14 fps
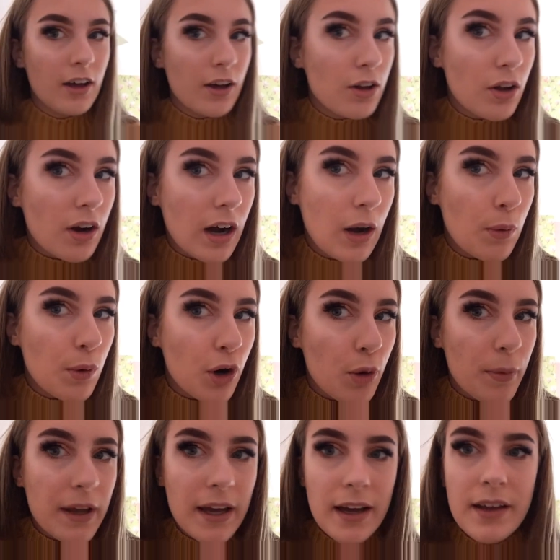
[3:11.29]
Look how
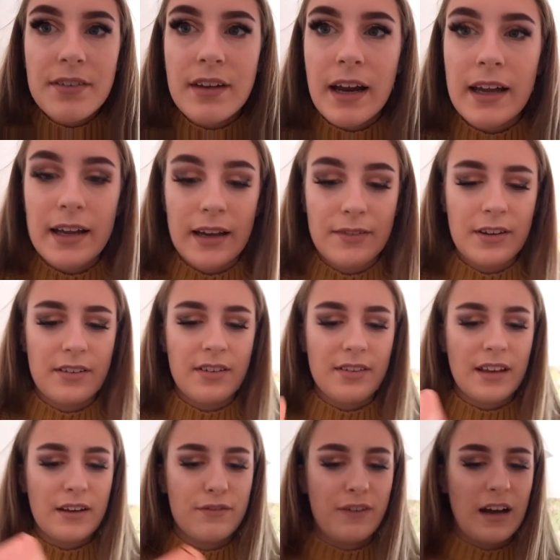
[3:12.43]
glowy it is. Like this is
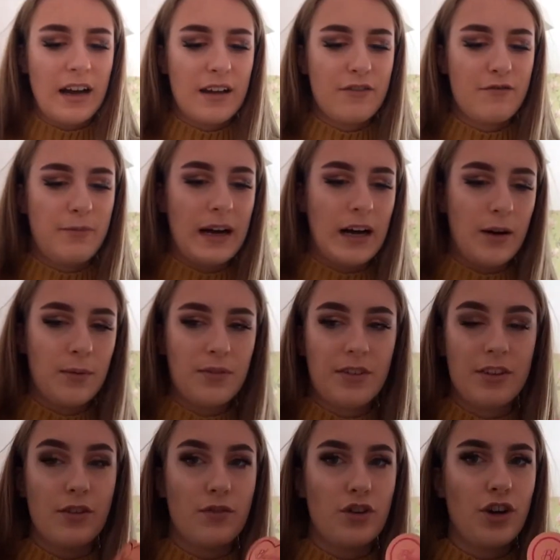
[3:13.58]
like five pounds,
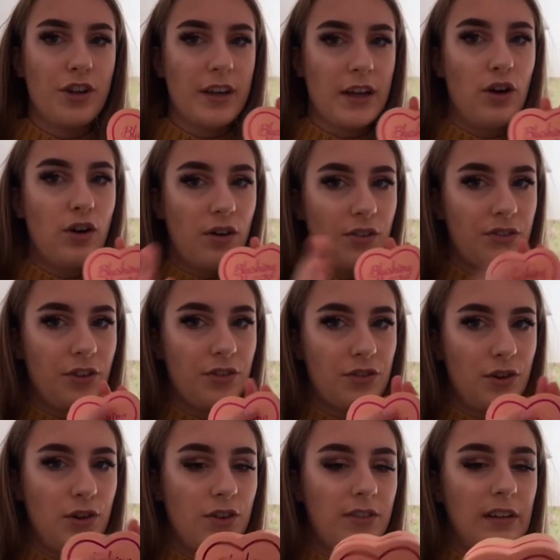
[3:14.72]
and they've got like all sorts of
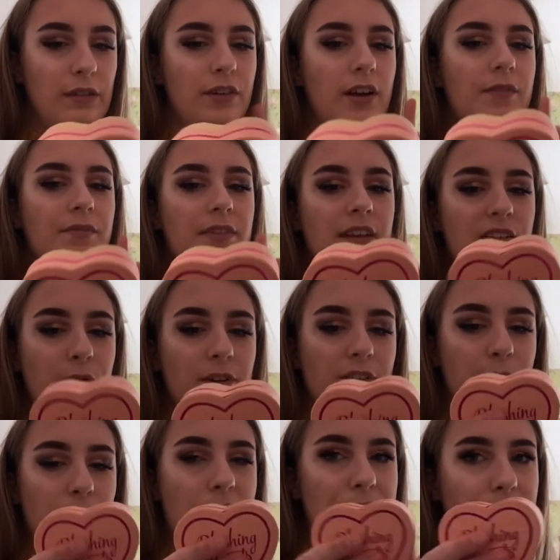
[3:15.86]
colours over This one is
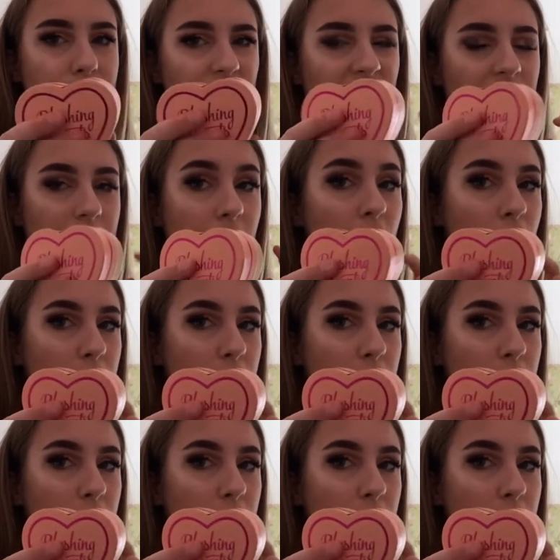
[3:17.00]
perfect for like